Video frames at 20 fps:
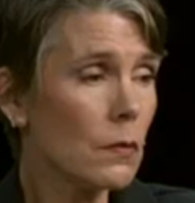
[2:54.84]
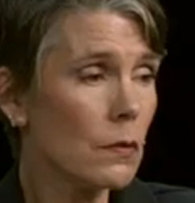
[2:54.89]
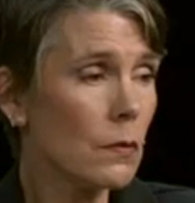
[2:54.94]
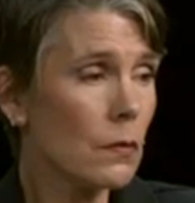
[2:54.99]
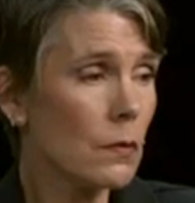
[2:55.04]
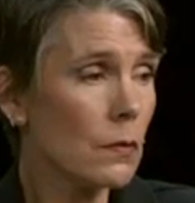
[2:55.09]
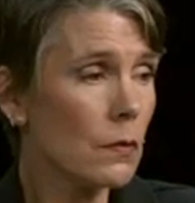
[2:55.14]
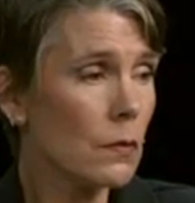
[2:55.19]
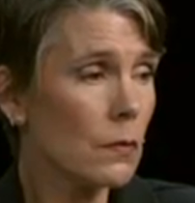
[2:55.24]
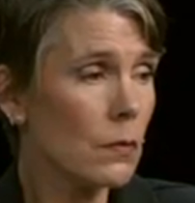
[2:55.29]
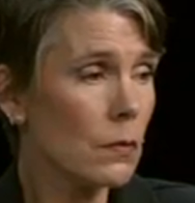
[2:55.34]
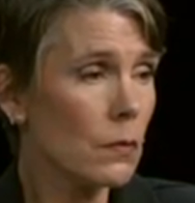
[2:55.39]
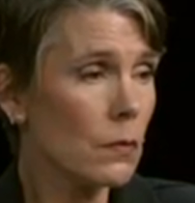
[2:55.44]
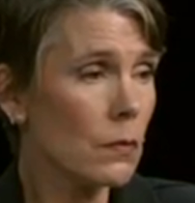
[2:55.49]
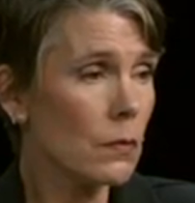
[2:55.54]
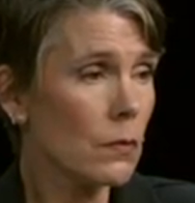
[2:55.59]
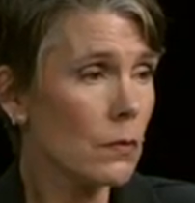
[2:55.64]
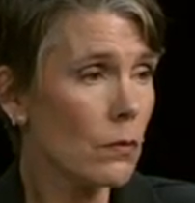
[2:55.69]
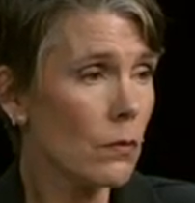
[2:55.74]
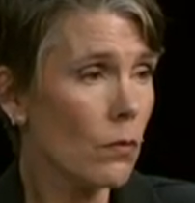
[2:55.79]

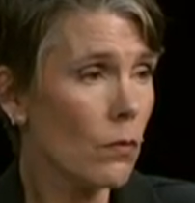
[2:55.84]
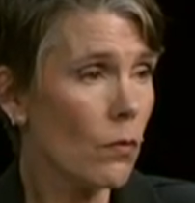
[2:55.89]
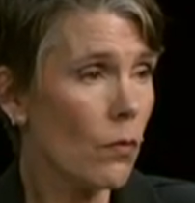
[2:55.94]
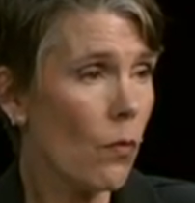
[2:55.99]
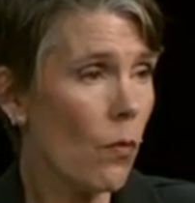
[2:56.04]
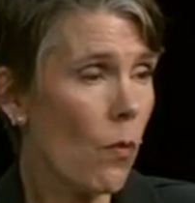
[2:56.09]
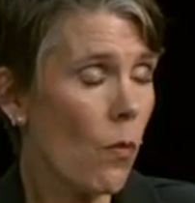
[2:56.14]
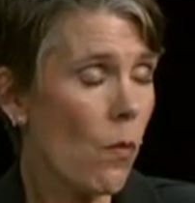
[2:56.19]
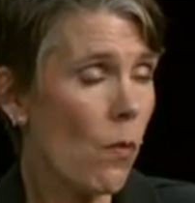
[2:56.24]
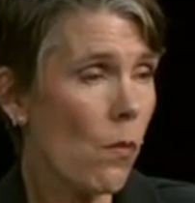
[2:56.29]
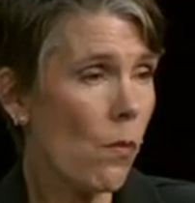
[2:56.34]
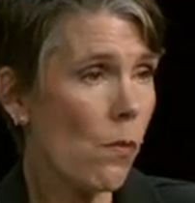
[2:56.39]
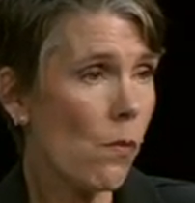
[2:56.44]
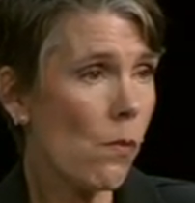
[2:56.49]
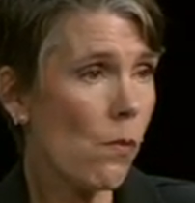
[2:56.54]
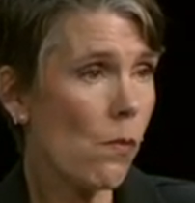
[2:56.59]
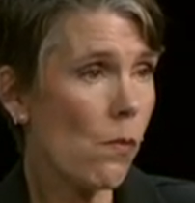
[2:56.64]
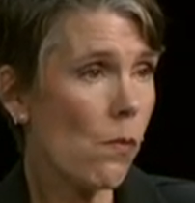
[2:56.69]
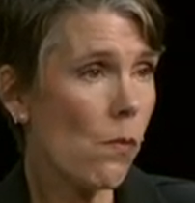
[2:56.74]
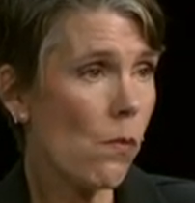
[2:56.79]

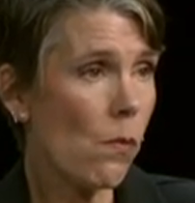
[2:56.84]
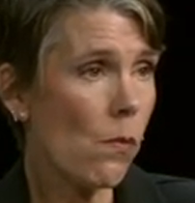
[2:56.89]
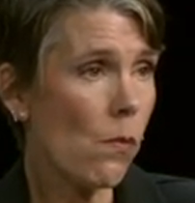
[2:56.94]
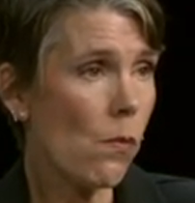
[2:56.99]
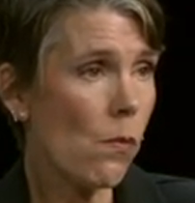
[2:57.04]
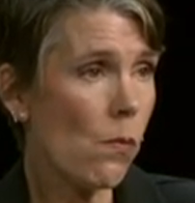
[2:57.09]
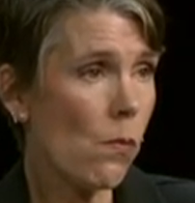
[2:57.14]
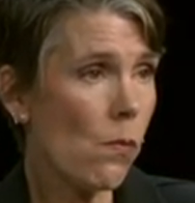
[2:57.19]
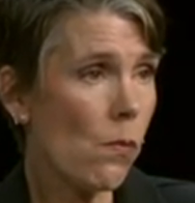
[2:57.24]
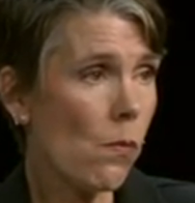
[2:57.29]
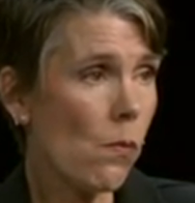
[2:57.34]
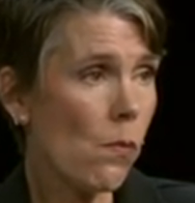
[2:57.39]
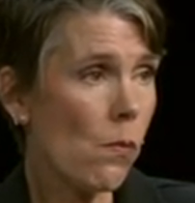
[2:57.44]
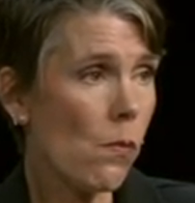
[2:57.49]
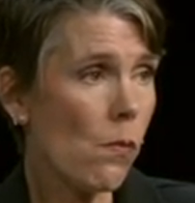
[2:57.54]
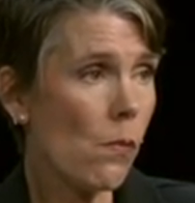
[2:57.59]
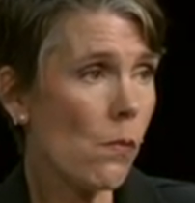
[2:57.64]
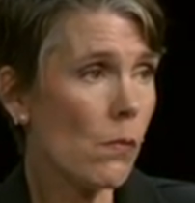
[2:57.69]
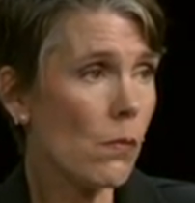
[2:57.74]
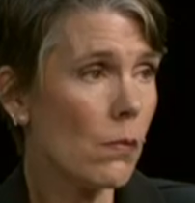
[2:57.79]

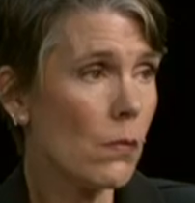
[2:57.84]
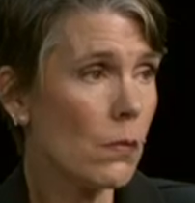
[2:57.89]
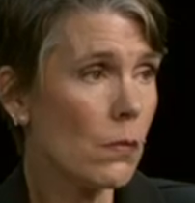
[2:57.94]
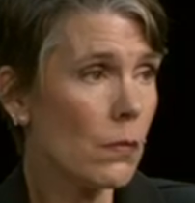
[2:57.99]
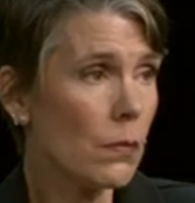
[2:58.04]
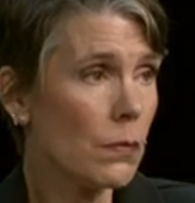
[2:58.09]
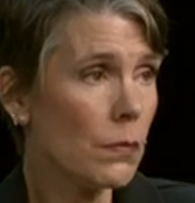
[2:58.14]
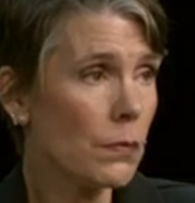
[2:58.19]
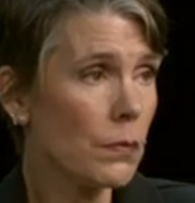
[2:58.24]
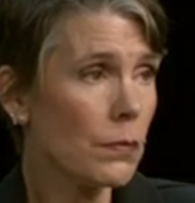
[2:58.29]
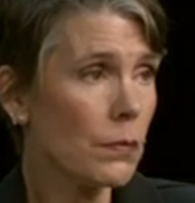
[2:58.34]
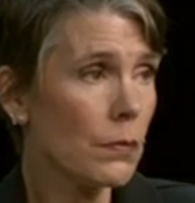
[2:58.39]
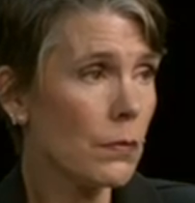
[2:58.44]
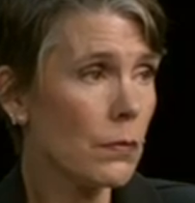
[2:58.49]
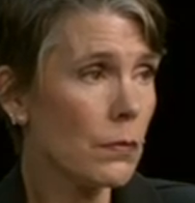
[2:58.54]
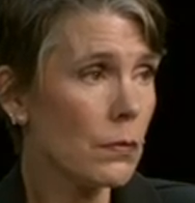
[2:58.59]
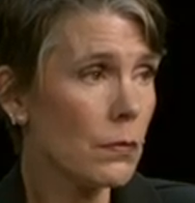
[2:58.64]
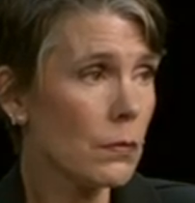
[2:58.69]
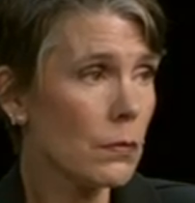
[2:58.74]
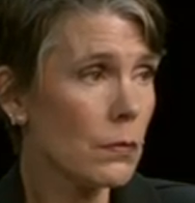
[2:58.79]

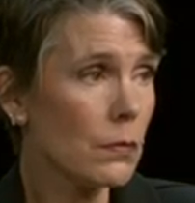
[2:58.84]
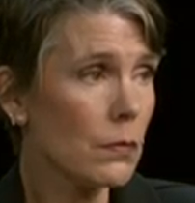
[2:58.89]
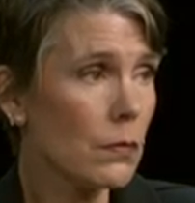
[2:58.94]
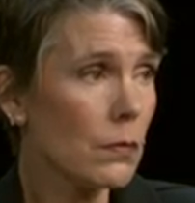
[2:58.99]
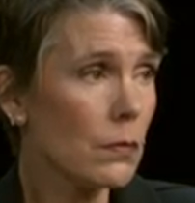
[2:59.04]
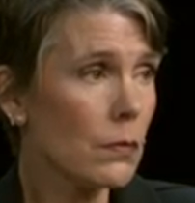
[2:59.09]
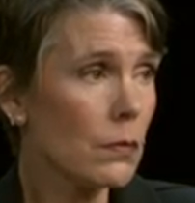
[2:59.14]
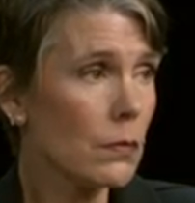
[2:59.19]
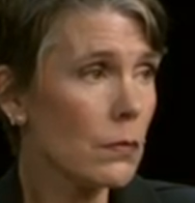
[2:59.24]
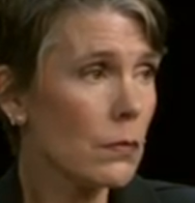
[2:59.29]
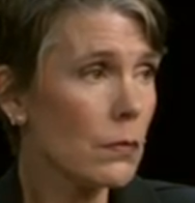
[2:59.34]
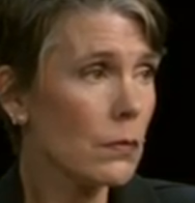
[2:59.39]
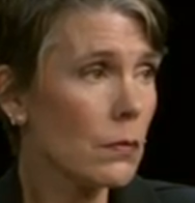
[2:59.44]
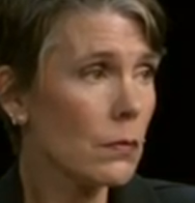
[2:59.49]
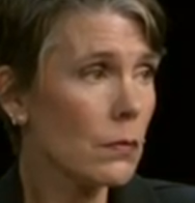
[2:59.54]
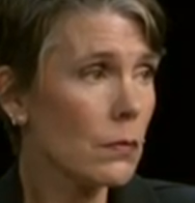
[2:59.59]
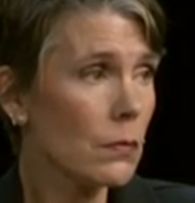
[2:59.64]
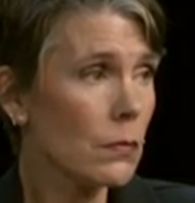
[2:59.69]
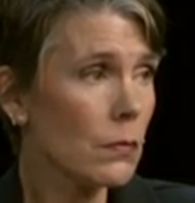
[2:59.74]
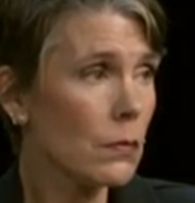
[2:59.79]

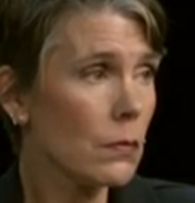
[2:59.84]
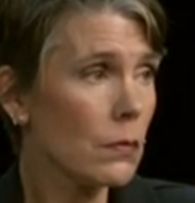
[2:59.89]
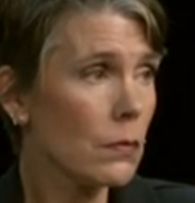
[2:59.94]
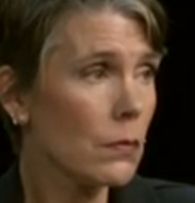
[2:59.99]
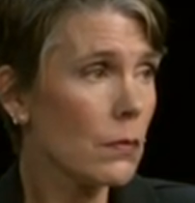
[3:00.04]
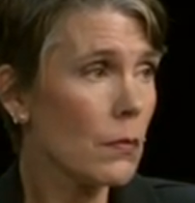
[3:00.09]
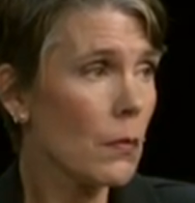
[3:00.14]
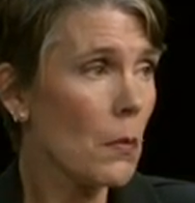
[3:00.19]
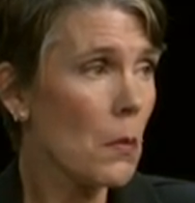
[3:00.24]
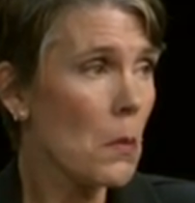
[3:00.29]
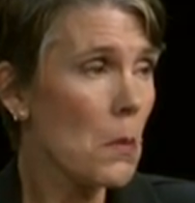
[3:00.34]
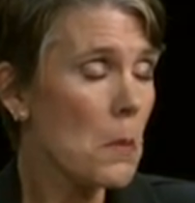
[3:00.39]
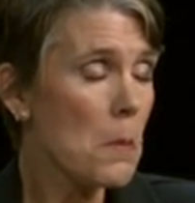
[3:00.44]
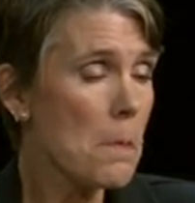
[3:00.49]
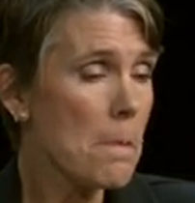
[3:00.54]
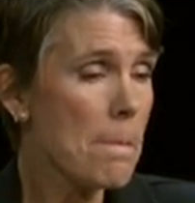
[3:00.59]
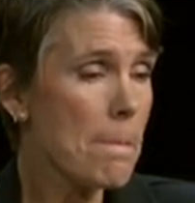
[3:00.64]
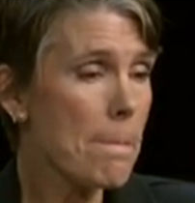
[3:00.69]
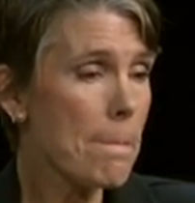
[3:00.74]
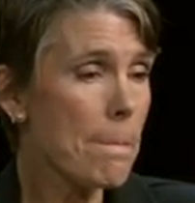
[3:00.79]

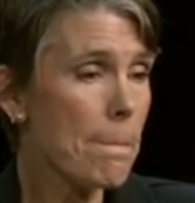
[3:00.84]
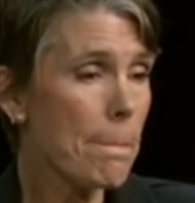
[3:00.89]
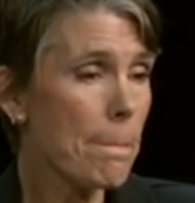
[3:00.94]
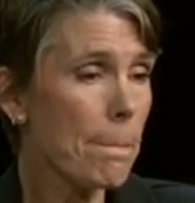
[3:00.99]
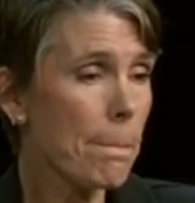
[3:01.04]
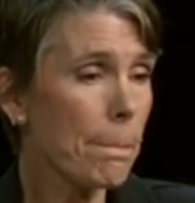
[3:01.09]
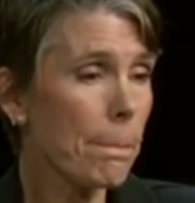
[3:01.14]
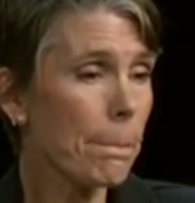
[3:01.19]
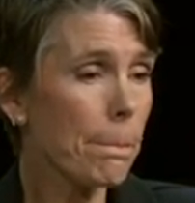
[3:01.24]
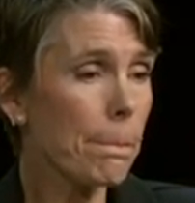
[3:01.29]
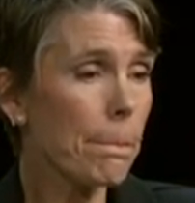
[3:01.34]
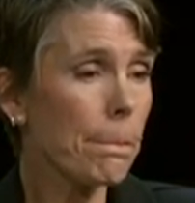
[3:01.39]
This person isn't speaking.